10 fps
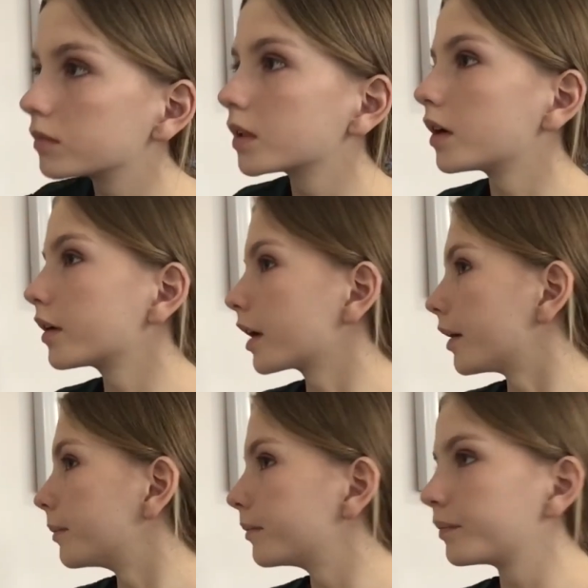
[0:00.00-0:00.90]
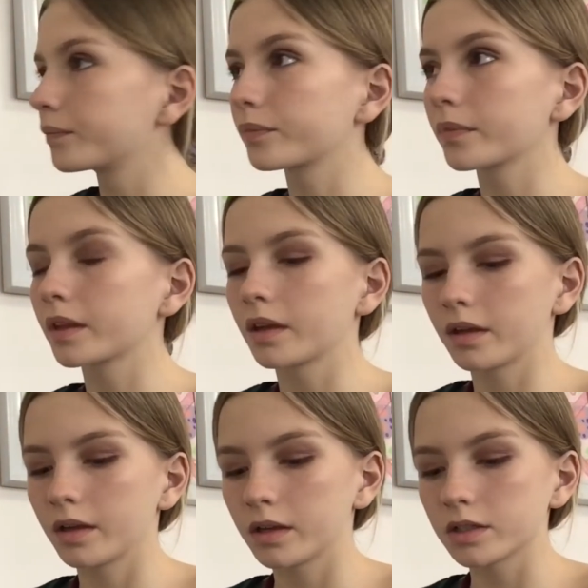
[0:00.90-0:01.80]
Okay,
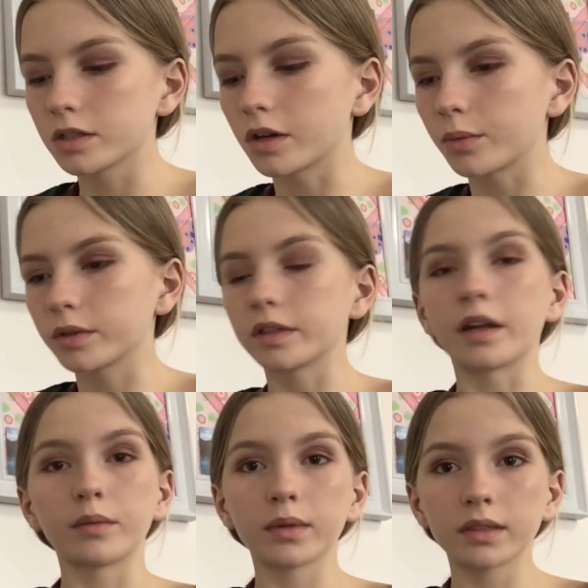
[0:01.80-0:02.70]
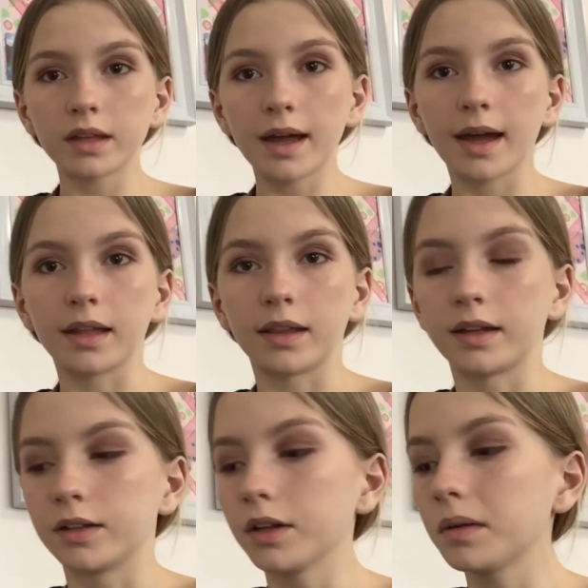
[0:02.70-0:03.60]
so we're done with the
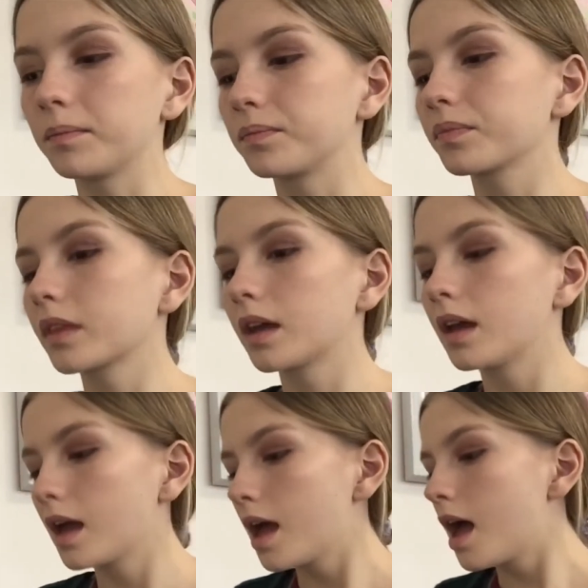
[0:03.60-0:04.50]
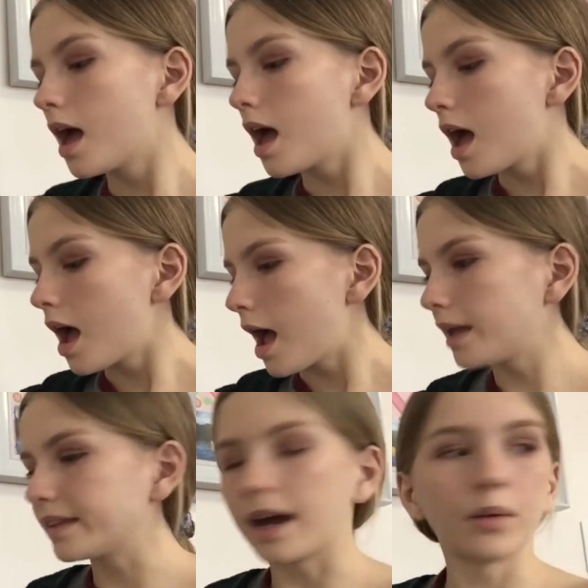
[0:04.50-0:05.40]
highlighter.
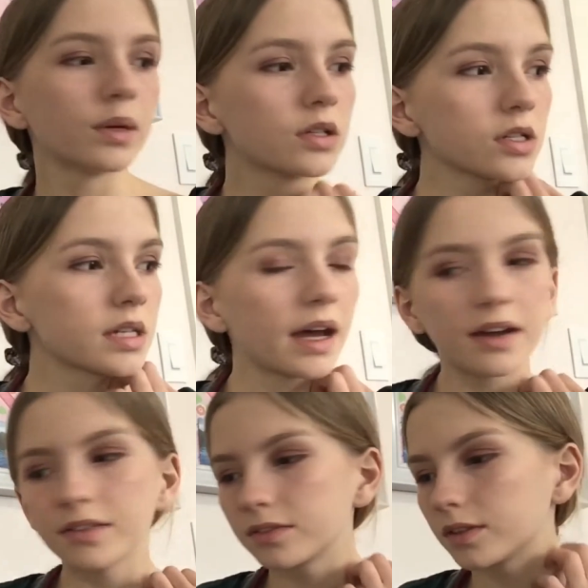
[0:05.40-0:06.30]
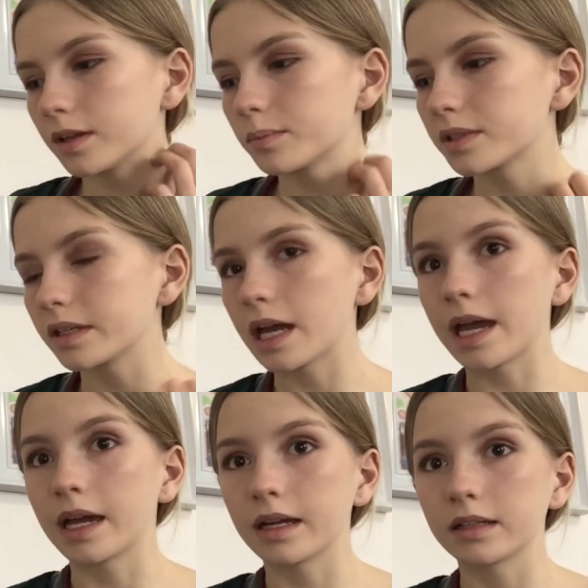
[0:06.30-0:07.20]
And now we just have lips
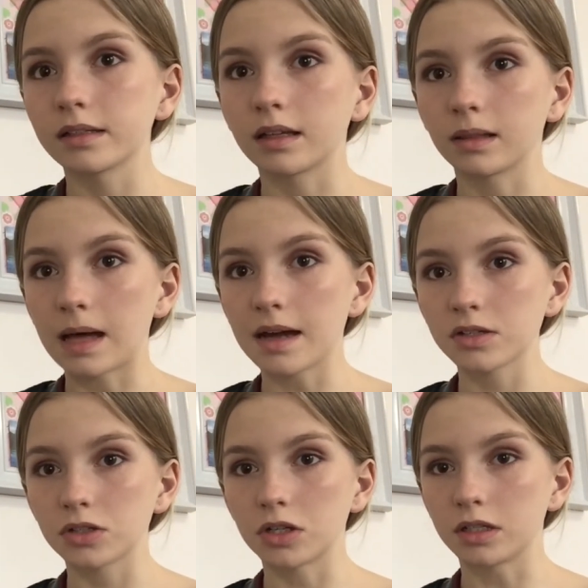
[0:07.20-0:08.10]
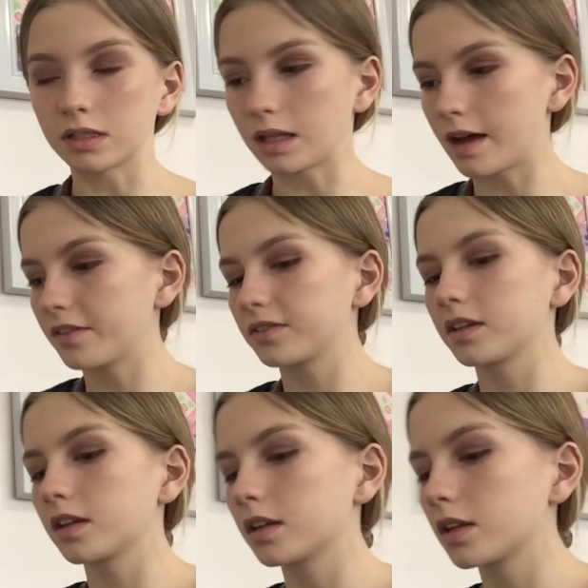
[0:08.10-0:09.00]
and lashes left.
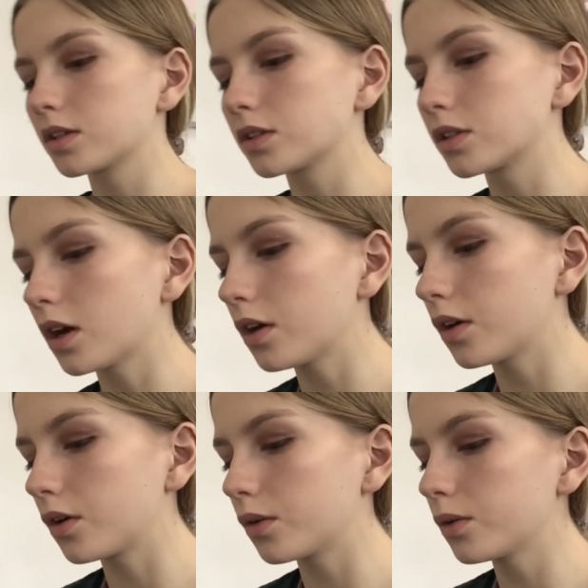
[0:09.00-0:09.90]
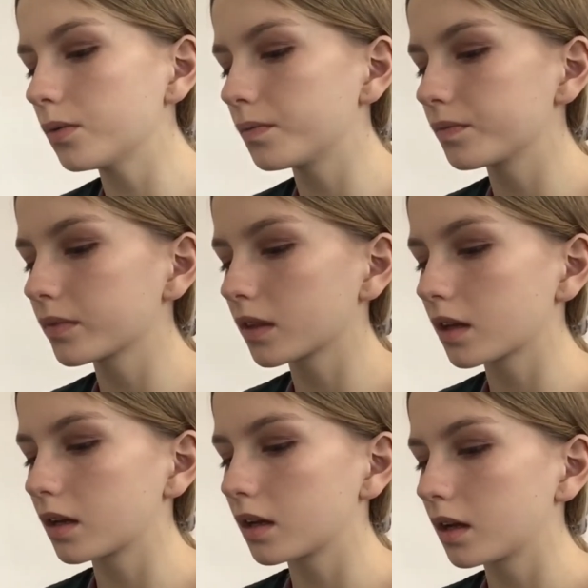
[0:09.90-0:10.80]
So,
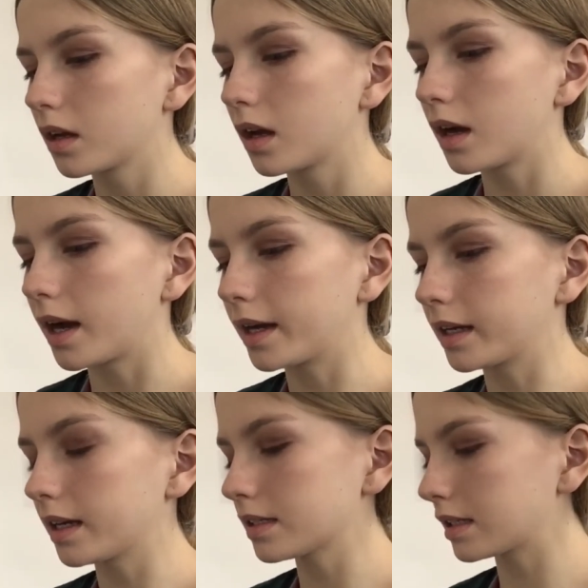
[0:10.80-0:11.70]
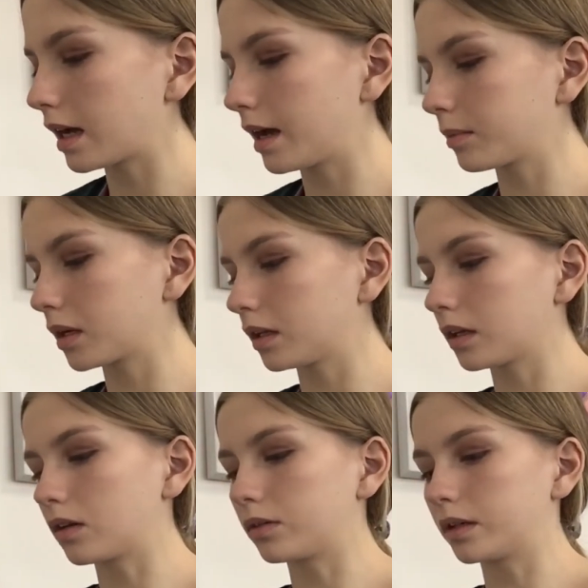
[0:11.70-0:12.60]
I guess I'm gonna
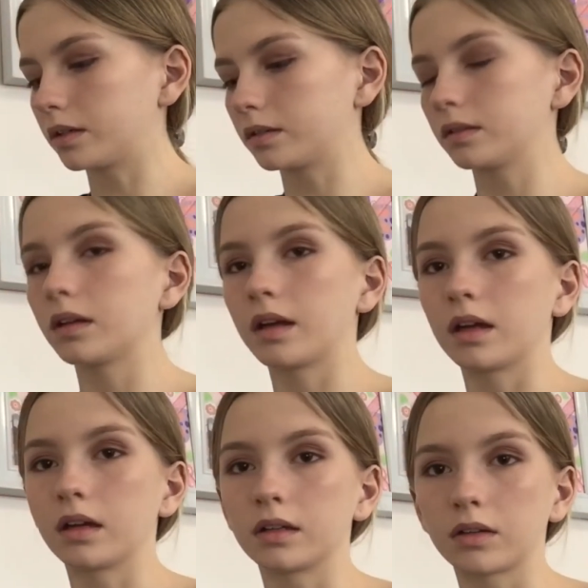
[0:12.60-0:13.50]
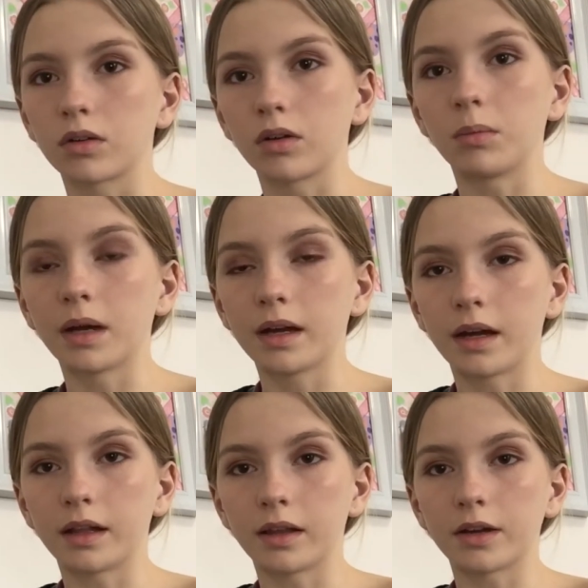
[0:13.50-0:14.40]
go in and curl my
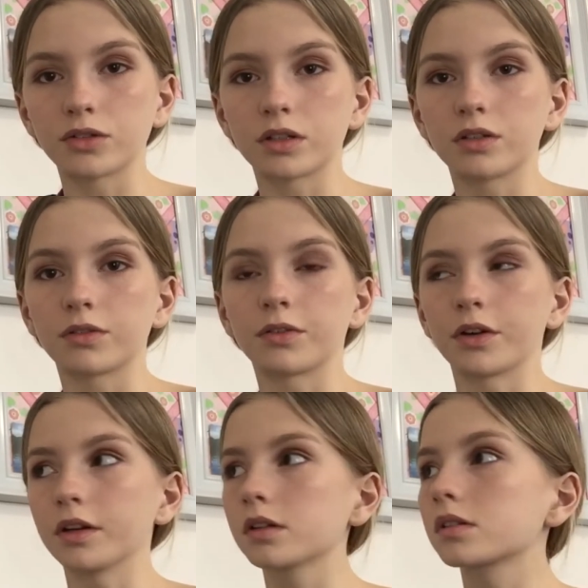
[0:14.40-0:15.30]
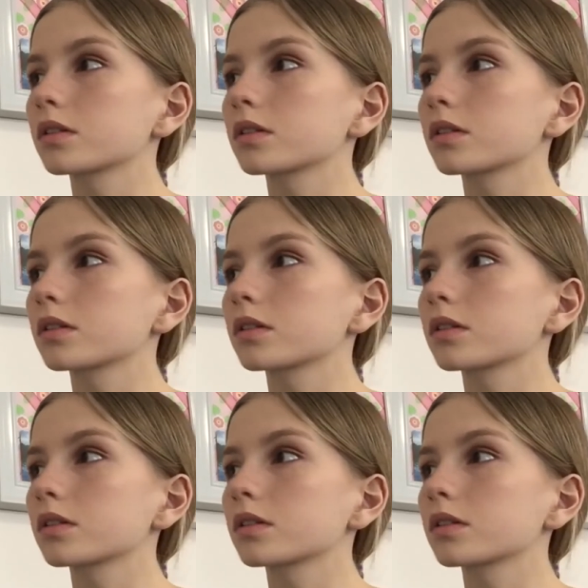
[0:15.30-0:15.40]
eyelashes first.